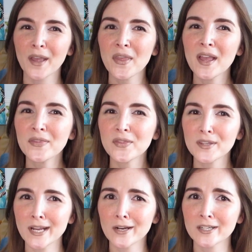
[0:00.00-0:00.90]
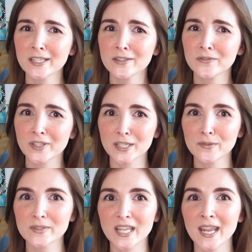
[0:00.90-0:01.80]
And then the narrative
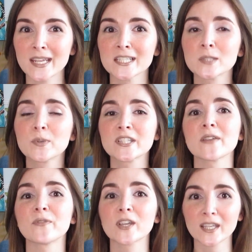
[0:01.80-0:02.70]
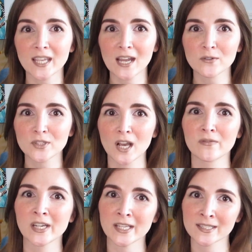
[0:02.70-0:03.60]
gives a specific account of
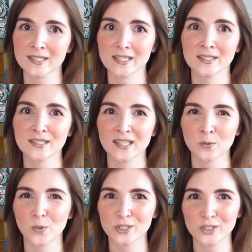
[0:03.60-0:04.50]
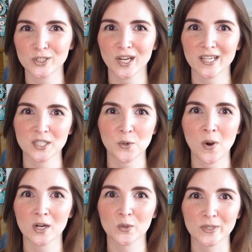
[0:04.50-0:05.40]
an instance in which a
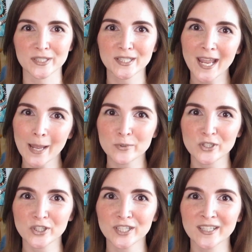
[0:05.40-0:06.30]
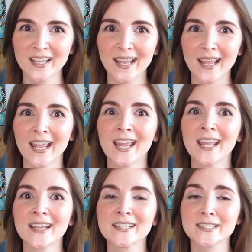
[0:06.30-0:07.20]
squonk was captured
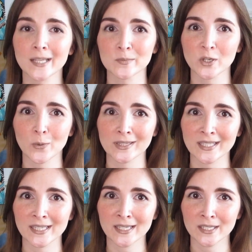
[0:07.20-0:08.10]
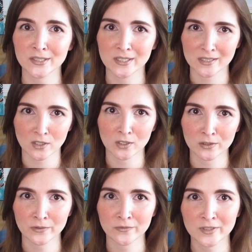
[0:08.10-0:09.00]
and subsequently
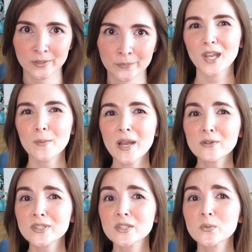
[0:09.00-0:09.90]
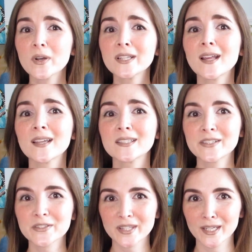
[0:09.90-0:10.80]
dissolved. About 29
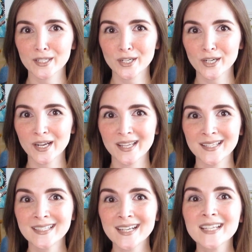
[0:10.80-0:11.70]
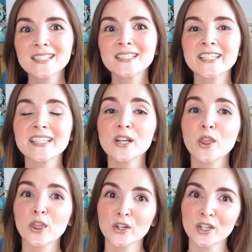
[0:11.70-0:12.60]
years later, in
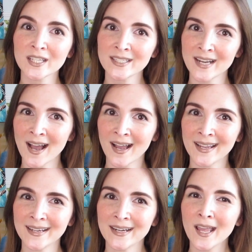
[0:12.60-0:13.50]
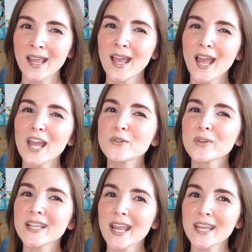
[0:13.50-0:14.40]
1939,
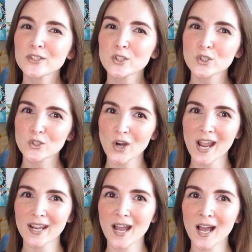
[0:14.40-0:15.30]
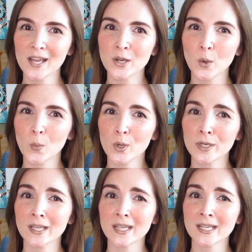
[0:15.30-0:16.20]
Henry H. Tryon
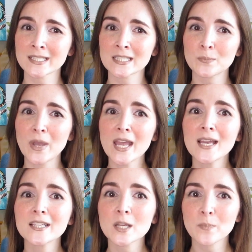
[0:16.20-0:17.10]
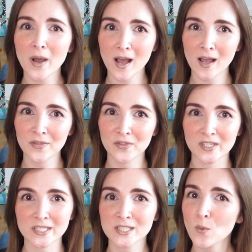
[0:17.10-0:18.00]
would expand upon
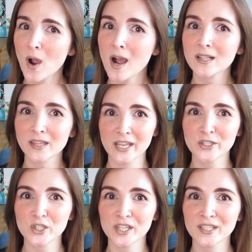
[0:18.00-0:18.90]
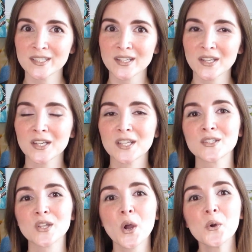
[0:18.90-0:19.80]
the squonk legend in
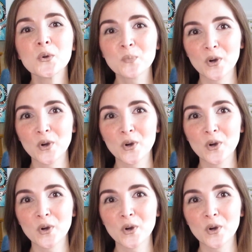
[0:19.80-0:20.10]
his own